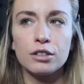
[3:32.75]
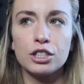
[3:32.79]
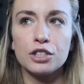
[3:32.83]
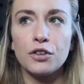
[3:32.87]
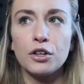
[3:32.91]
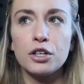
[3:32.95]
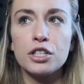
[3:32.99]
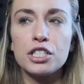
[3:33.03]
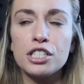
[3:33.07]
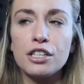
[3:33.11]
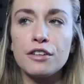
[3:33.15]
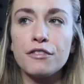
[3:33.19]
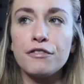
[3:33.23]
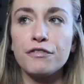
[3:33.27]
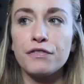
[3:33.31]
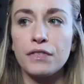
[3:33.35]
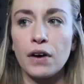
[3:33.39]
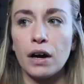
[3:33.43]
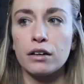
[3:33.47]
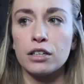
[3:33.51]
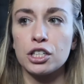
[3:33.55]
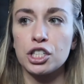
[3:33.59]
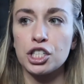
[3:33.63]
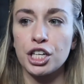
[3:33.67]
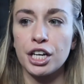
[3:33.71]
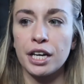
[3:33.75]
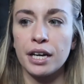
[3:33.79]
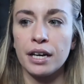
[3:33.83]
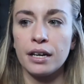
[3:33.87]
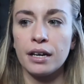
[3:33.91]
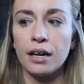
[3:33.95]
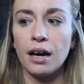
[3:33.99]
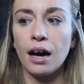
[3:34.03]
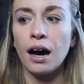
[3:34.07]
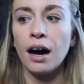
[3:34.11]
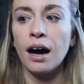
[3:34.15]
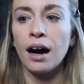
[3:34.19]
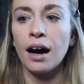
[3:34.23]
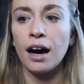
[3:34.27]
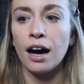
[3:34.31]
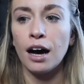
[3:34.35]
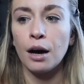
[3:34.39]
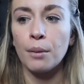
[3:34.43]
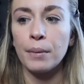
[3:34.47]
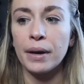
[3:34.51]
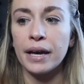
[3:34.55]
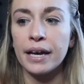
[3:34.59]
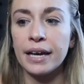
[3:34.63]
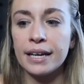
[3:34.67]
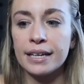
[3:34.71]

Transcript: as far as the function, um,